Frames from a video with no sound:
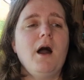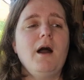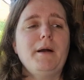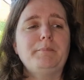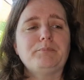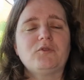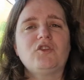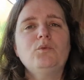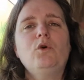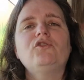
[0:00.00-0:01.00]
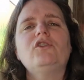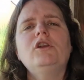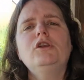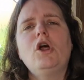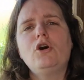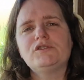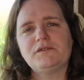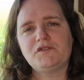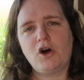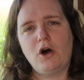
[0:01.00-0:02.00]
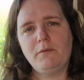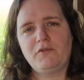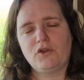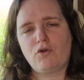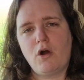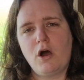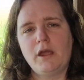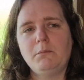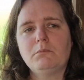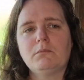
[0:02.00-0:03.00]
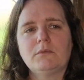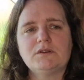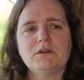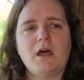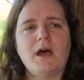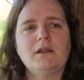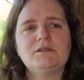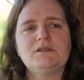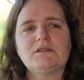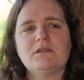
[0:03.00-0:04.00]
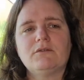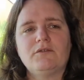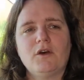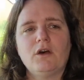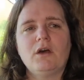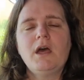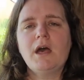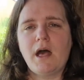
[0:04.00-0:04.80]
Um, so there wasn't a lot of time for the crime and for